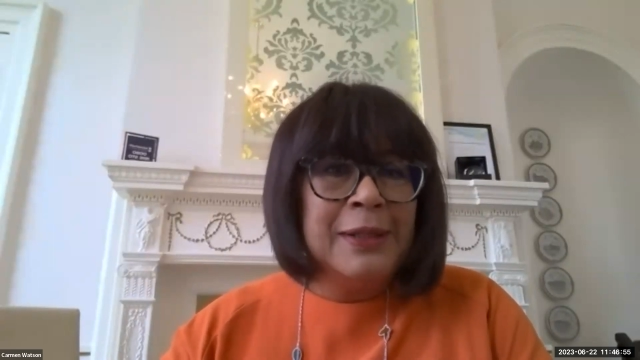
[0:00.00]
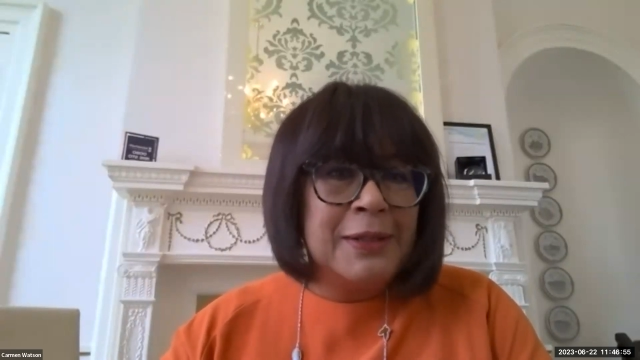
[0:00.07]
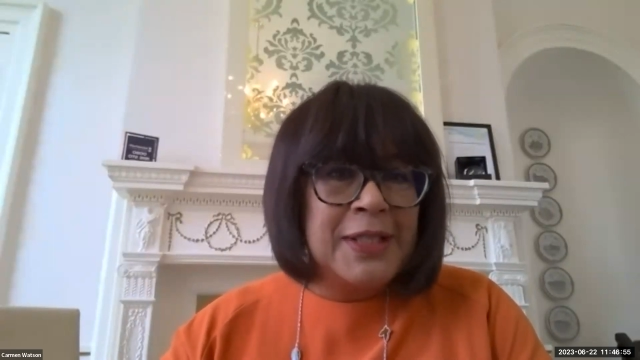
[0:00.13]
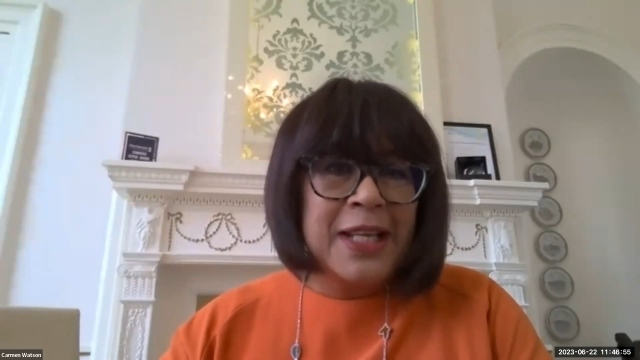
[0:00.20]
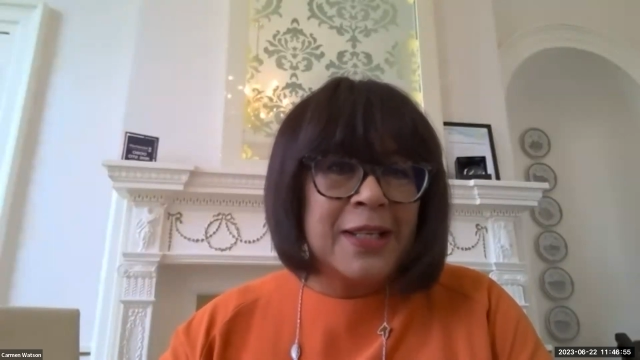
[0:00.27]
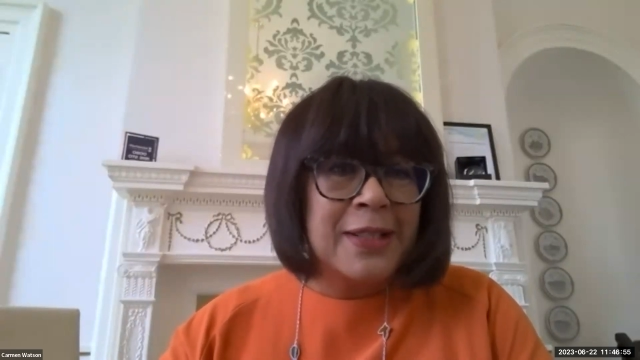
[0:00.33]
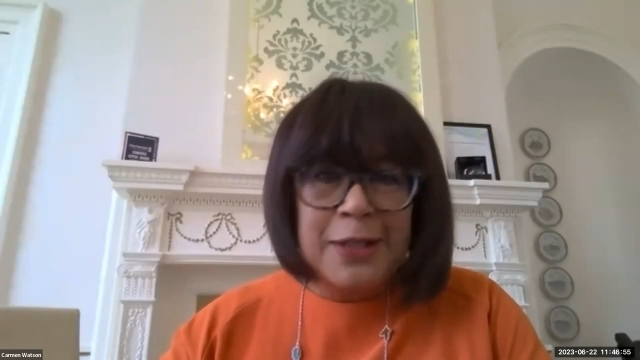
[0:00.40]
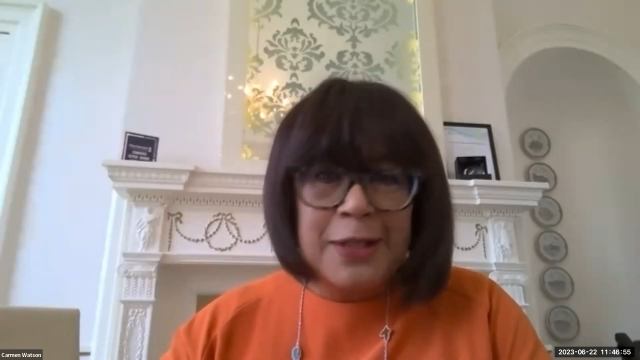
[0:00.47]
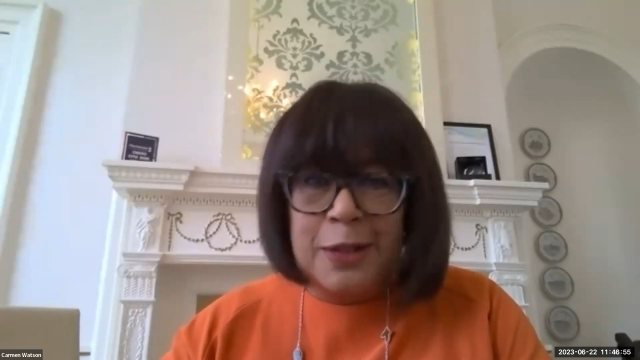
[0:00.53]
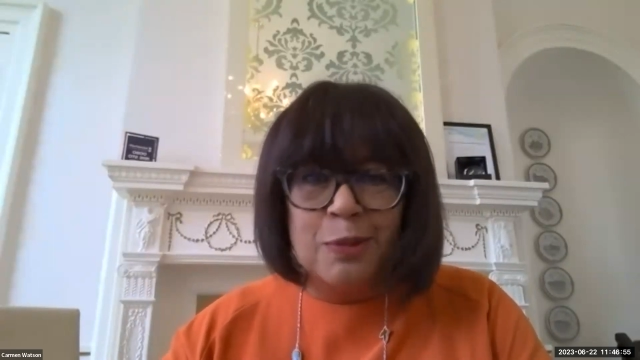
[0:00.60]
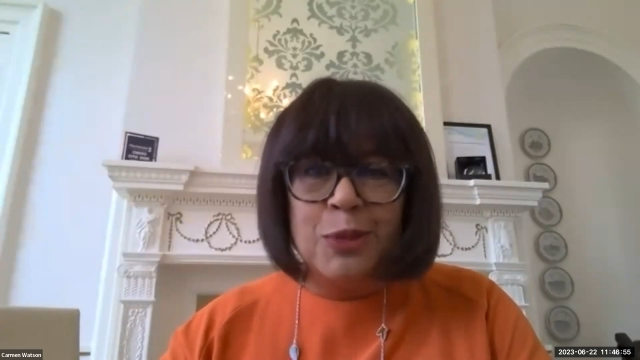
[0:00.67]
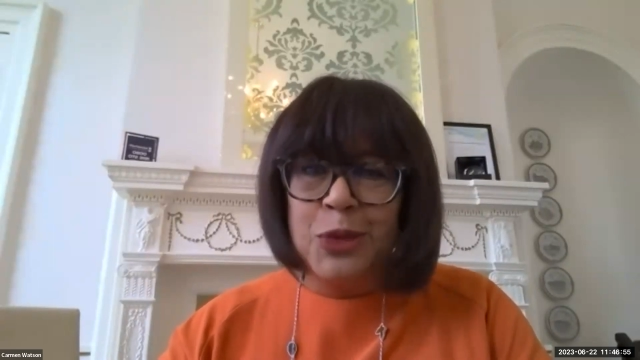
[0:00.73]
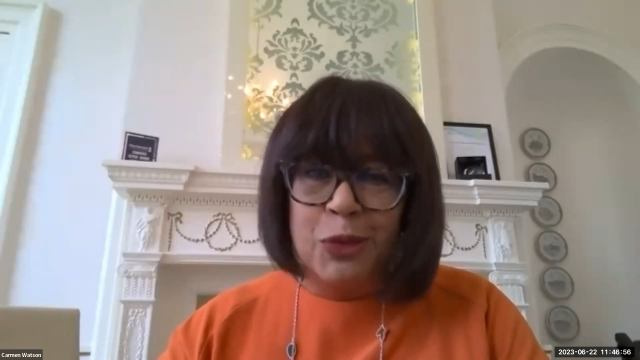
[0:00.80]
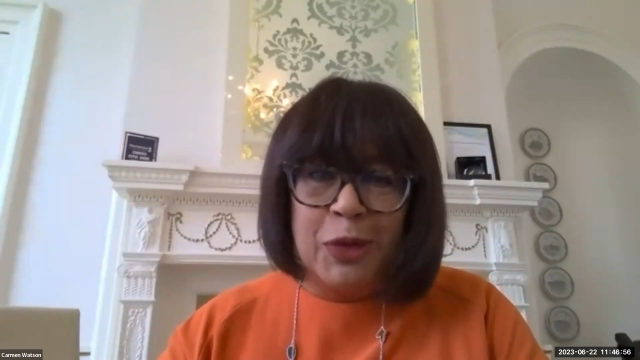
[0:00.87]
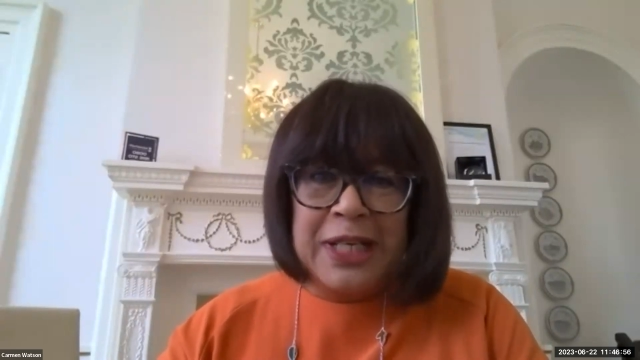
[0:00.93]

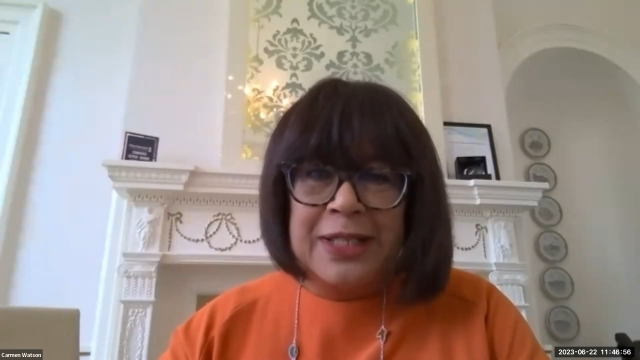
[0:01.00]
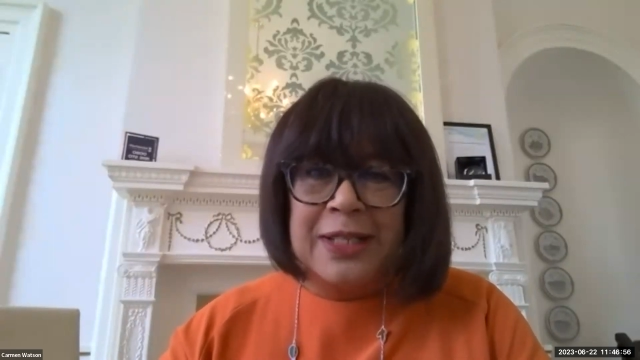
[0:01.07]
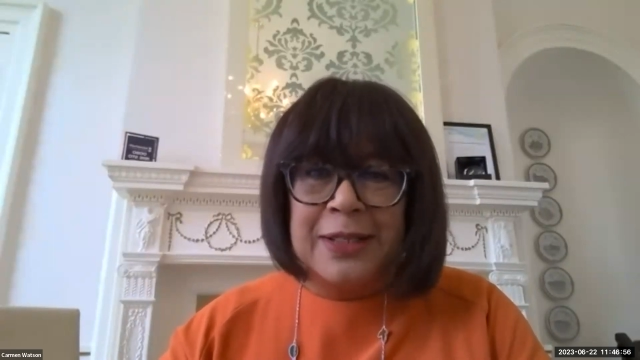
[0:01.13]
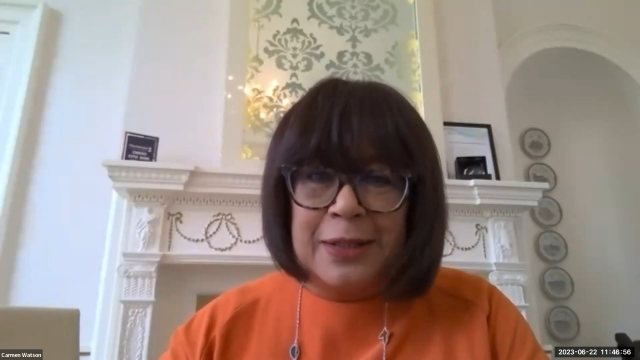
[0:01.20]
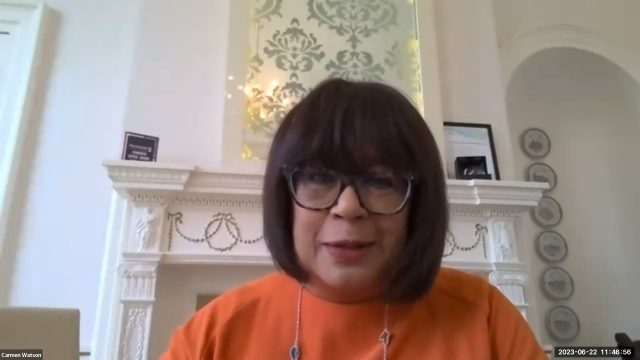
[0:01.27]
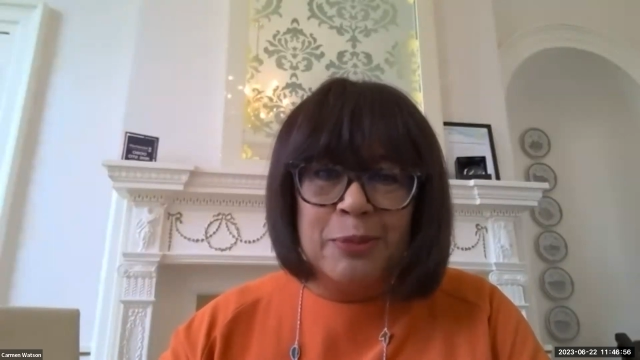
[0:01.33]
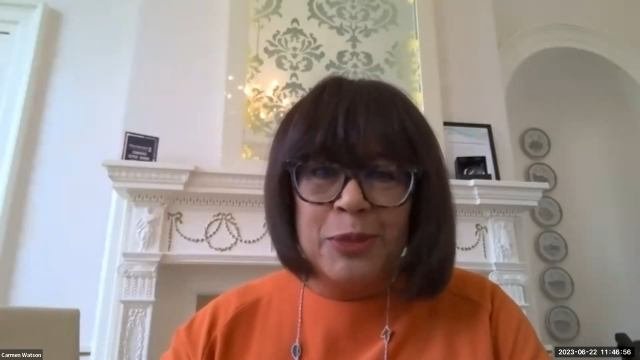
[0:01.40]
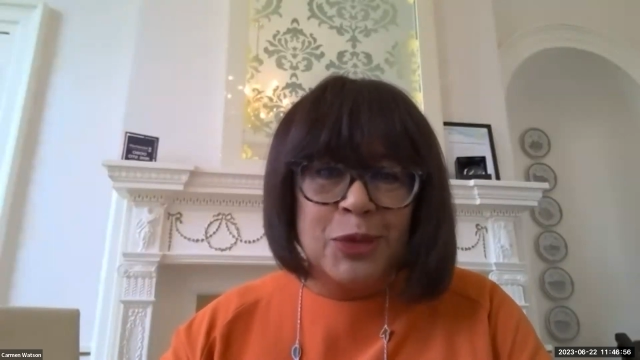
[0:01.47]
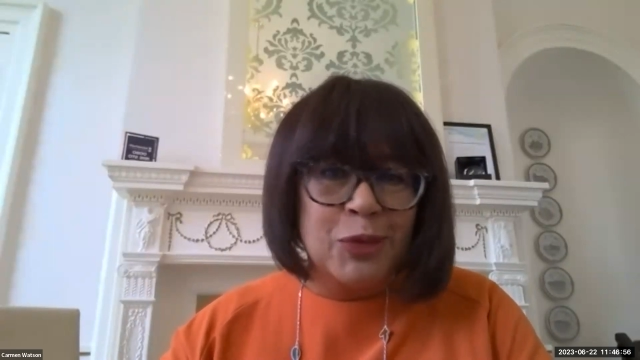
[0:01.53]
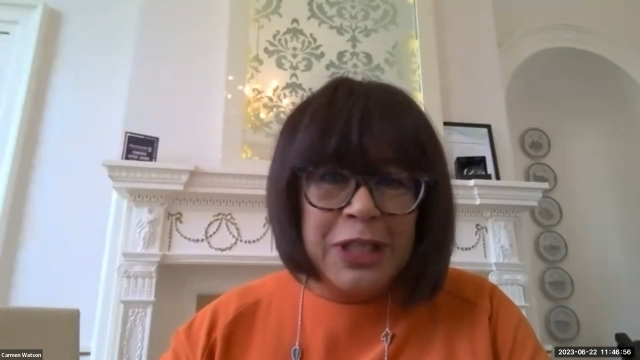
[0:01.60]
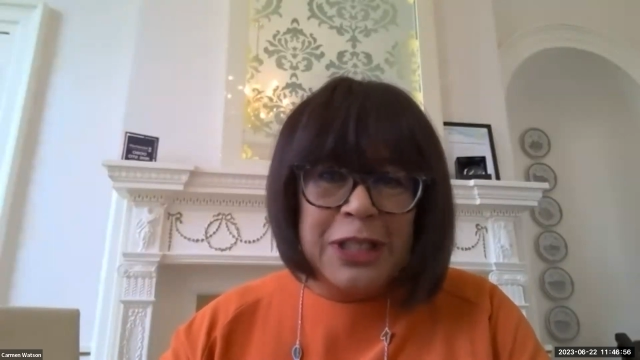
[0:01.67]
sexisms, racisms,